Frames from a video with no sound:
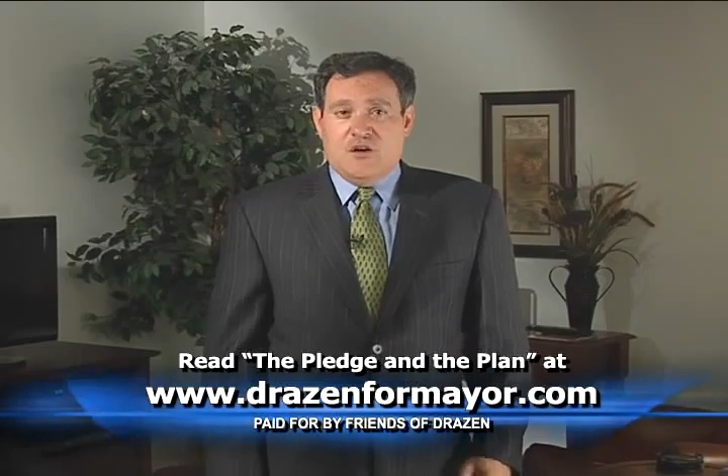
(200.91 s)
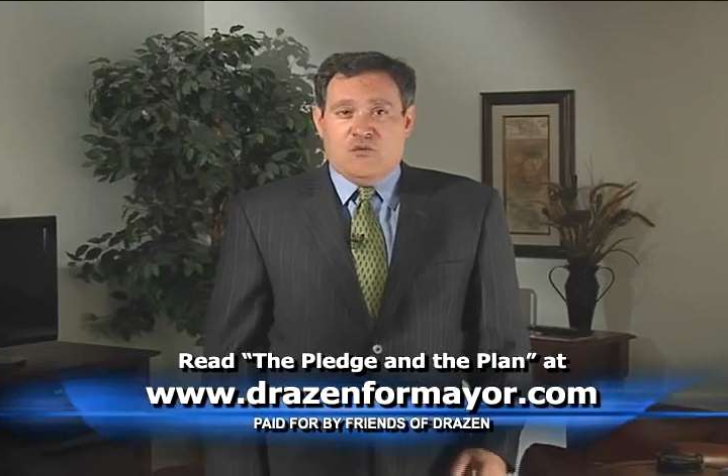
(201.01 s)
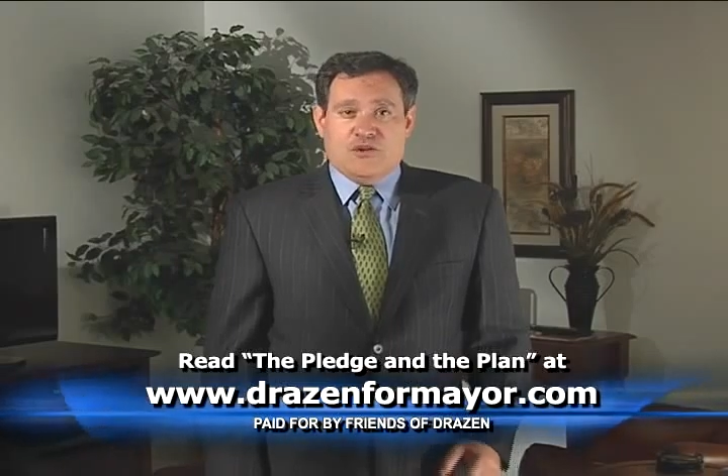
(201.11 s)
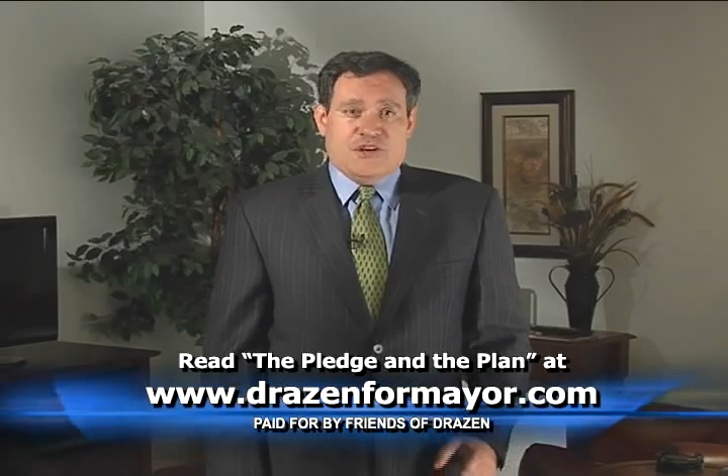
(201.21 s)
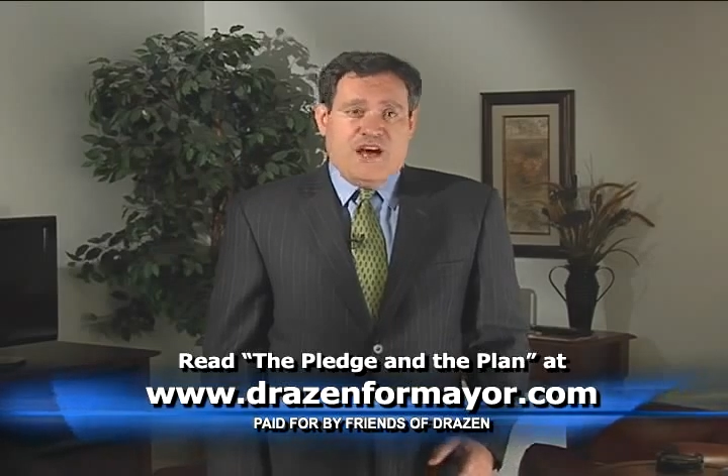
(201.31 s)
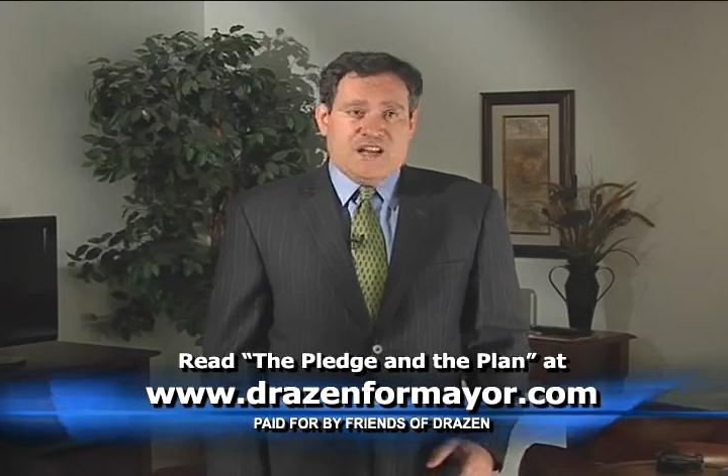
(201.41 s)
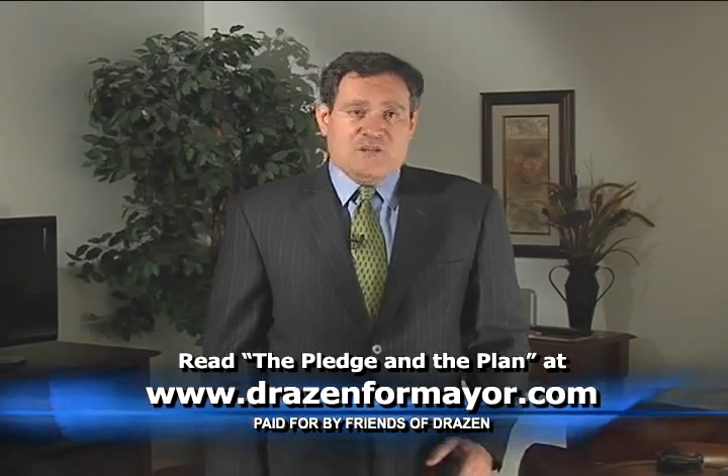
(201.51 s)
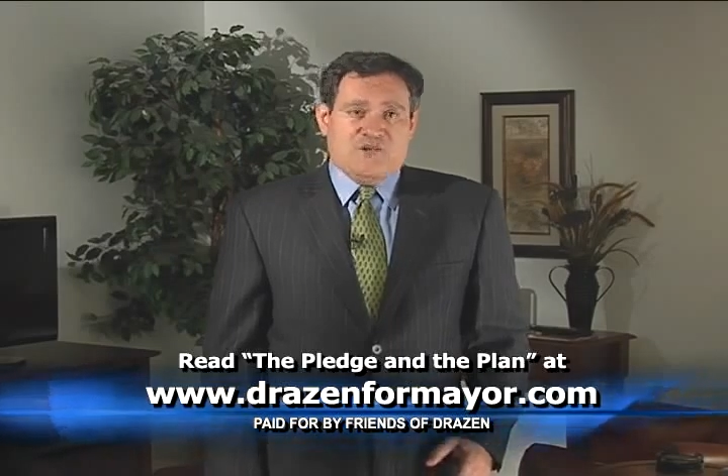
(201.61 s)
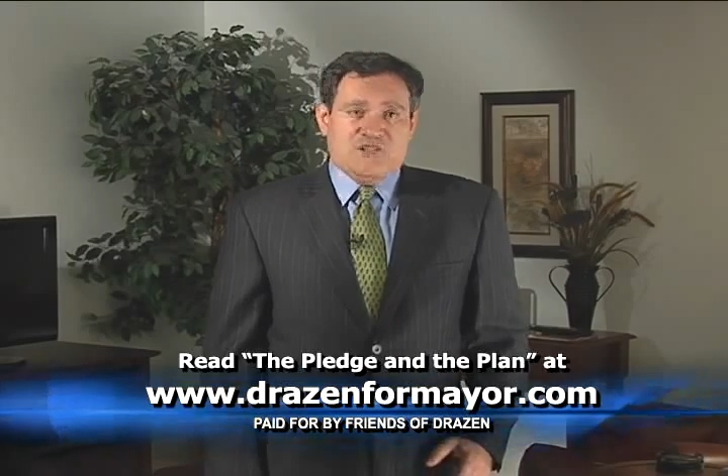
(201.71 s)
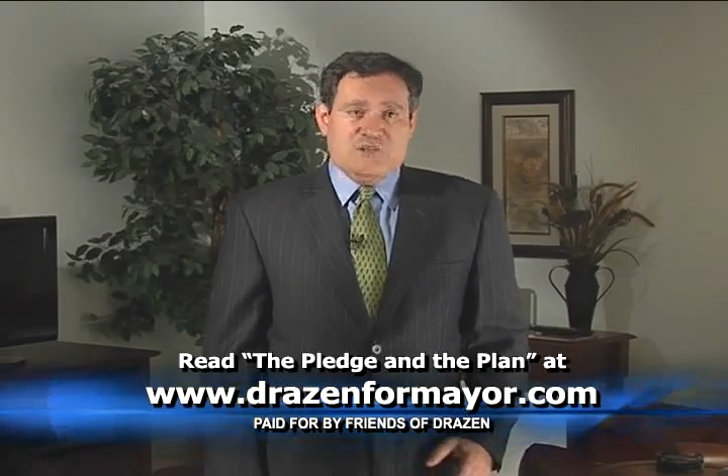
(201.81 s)
where the guiding
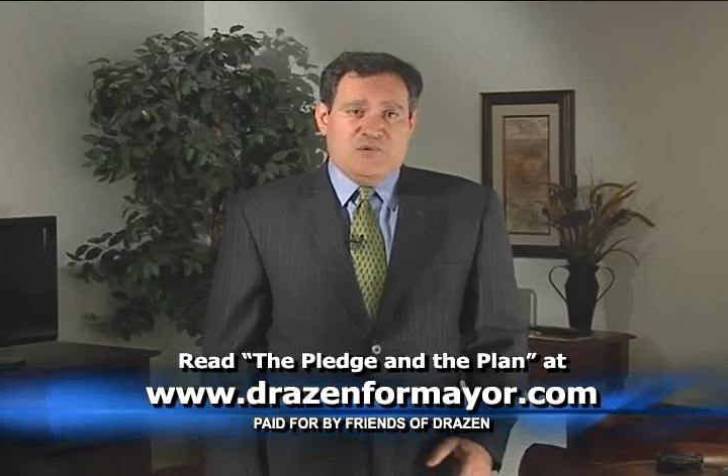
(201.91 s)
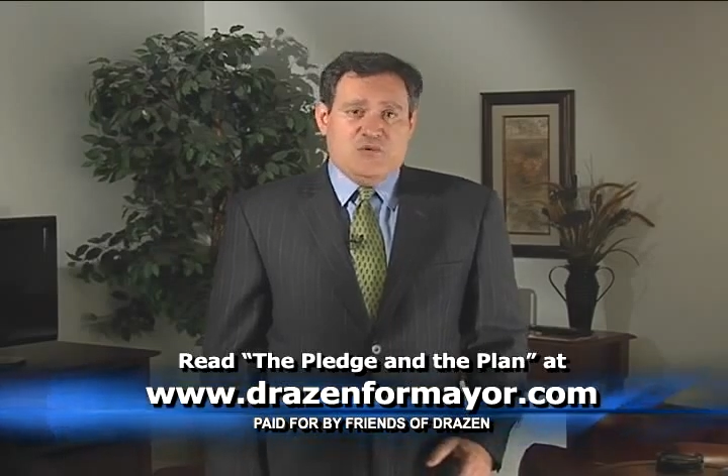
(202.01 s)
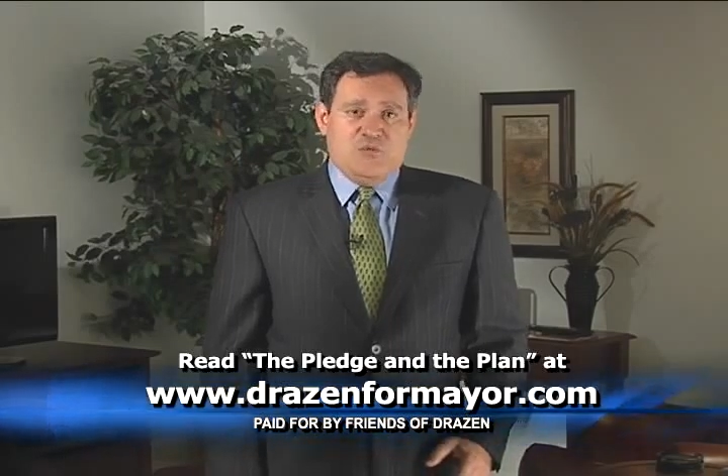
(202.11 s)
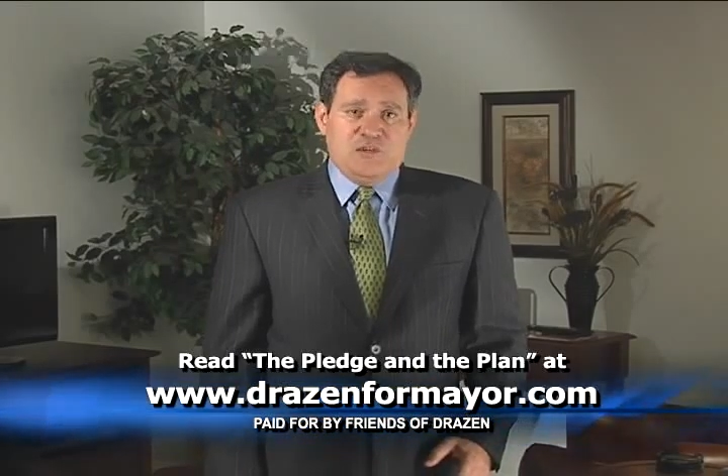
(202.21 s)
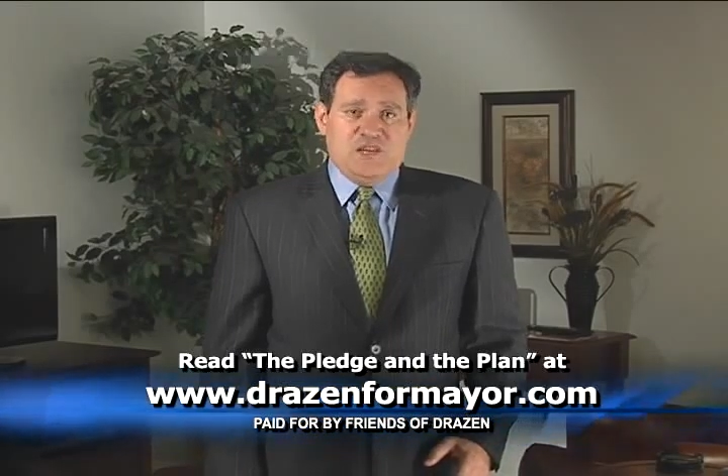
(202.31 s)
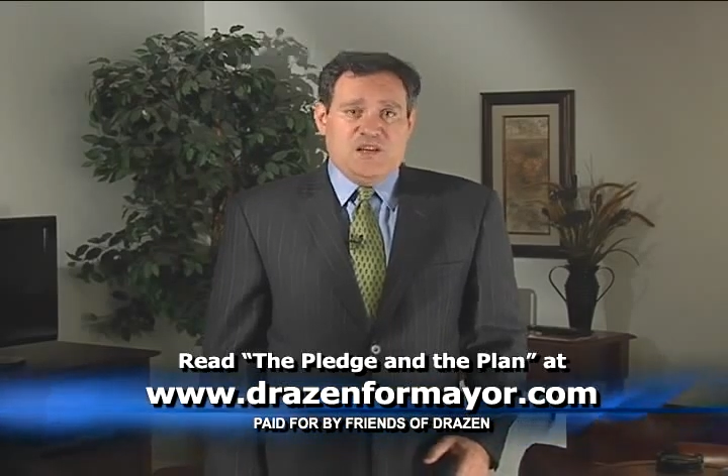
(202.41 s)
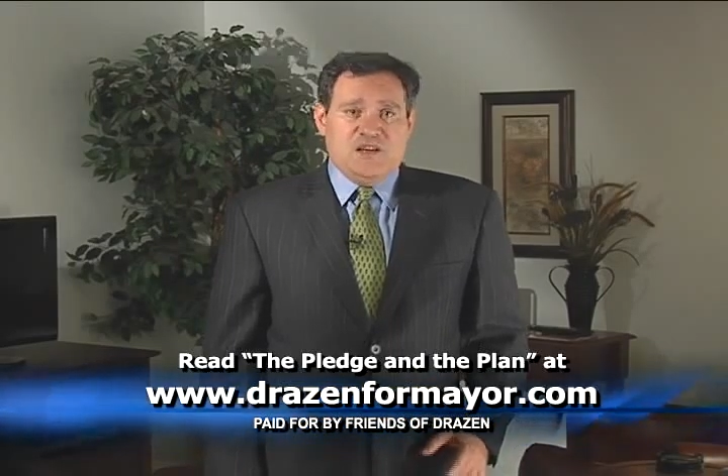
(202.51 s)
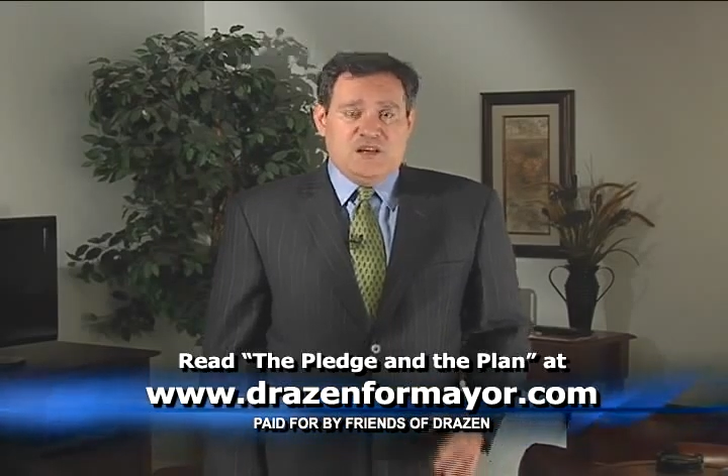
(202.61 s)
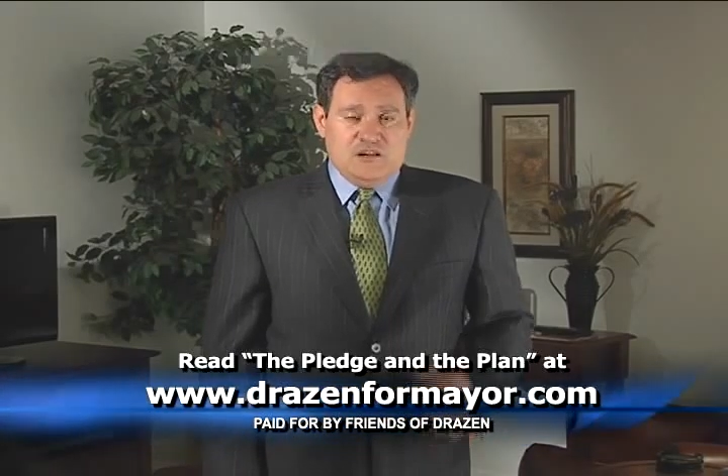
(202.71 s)
principle will be